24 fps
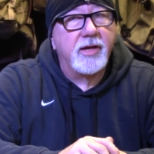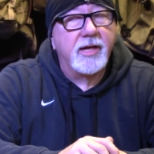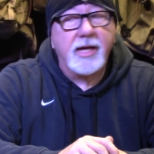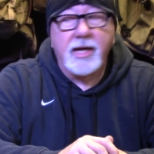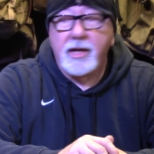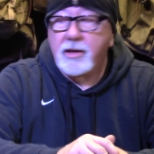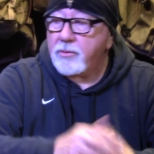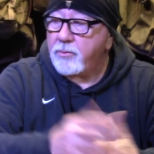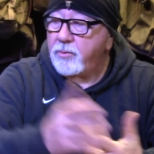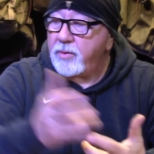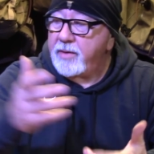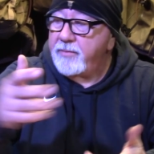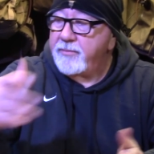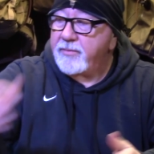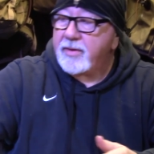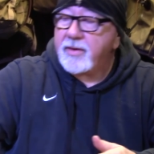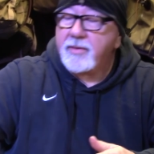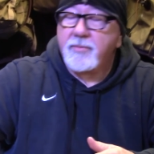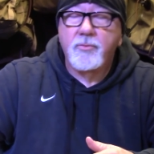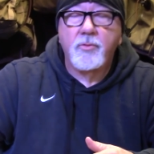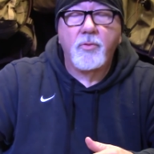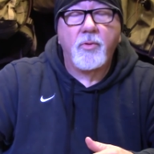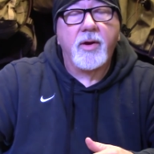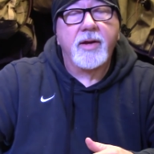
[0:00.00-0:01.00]
gear. We even
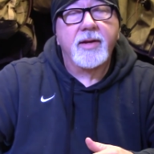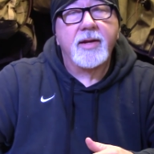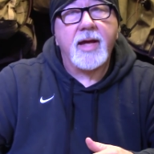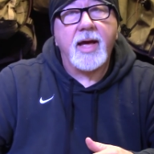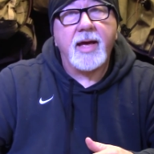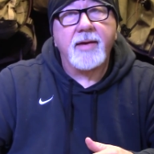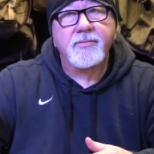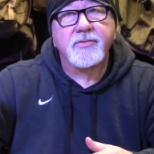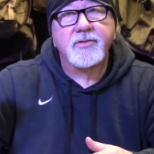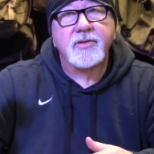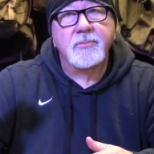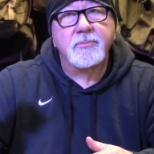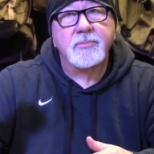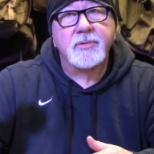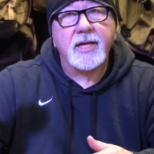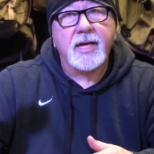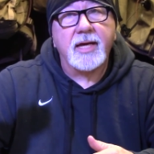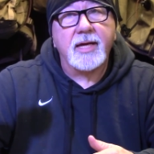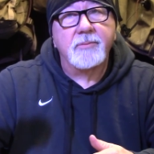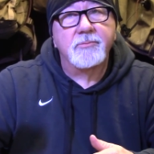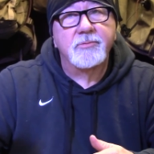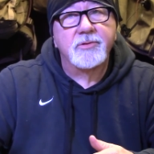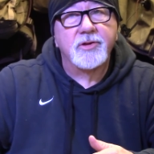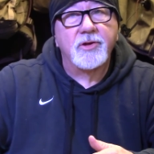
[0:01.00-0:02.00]
give away knives
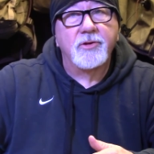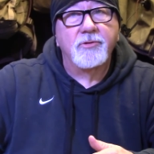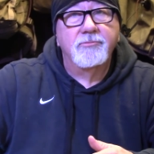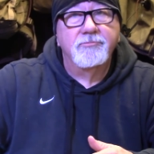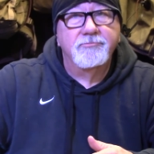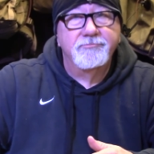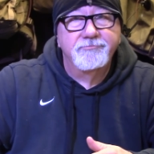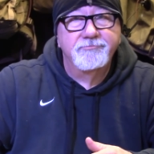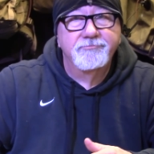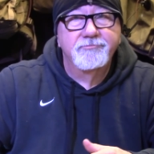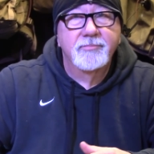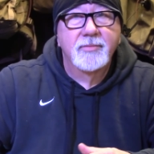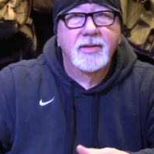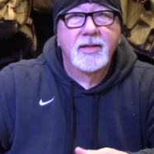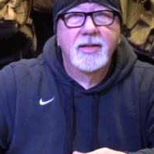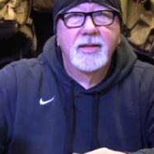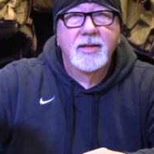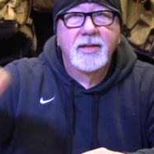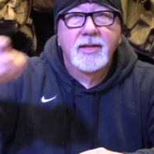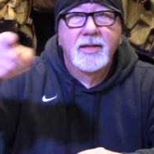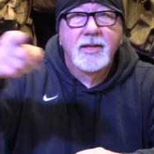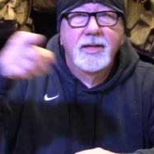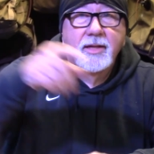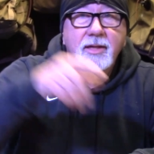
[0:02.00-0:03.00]
sometimes. So
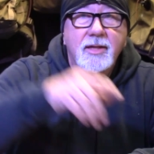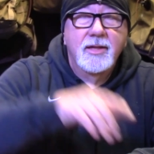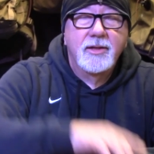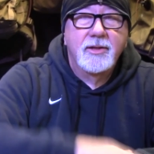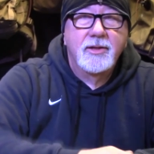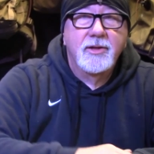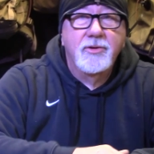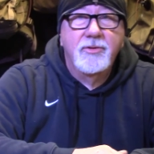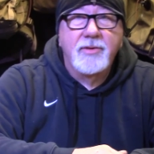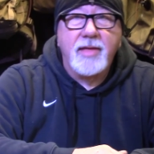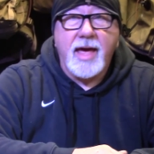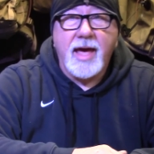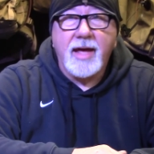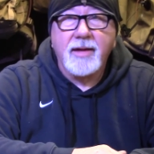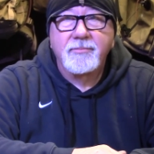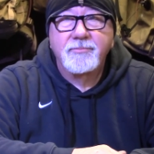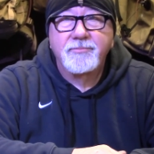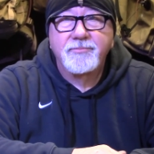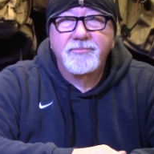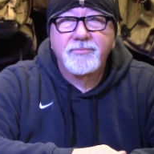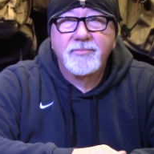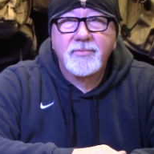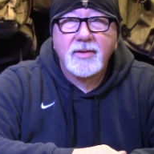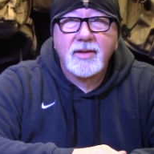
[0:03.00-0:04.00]
do that.
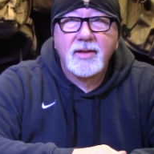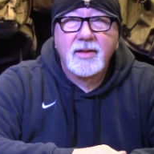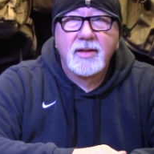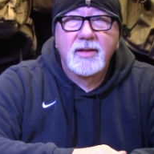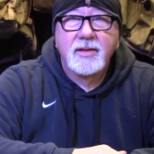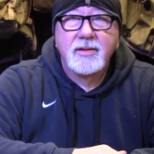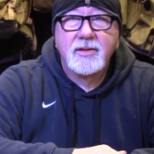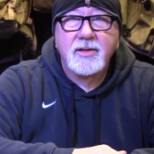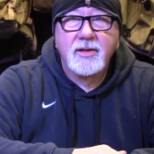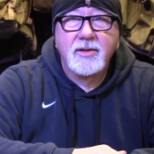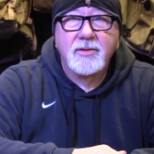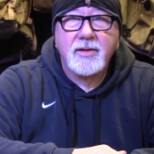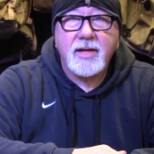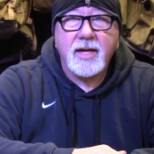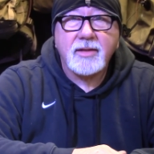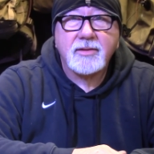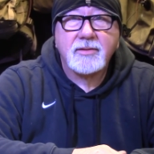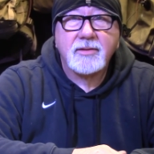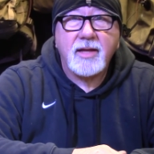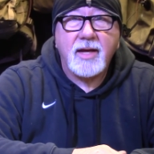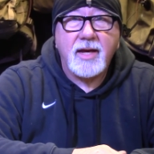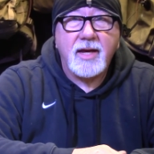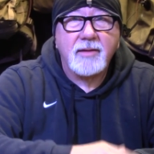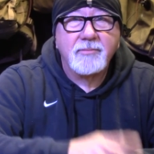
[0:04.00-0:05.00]
Until
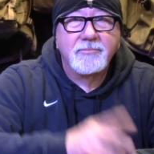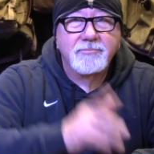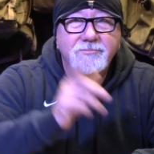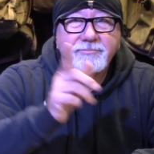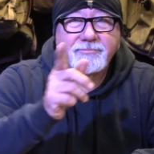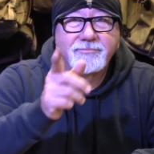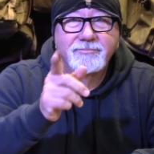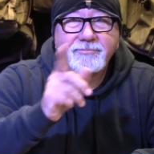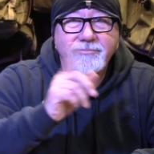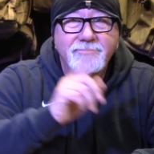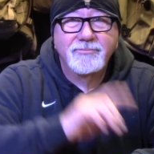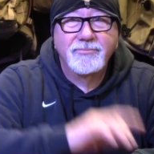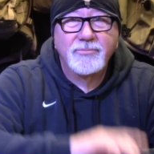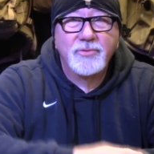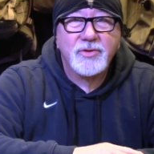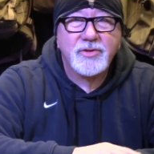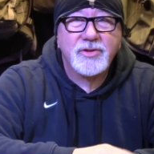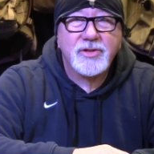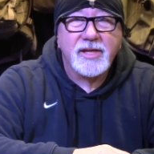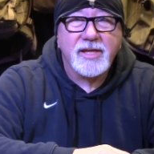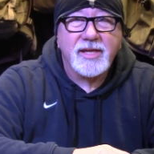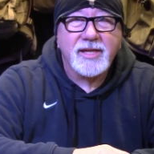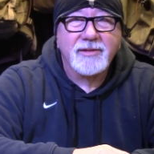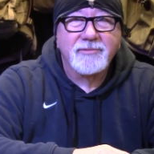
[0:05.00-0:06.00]
next time, we'll
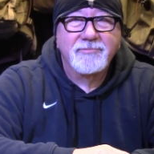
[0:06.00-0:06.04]
see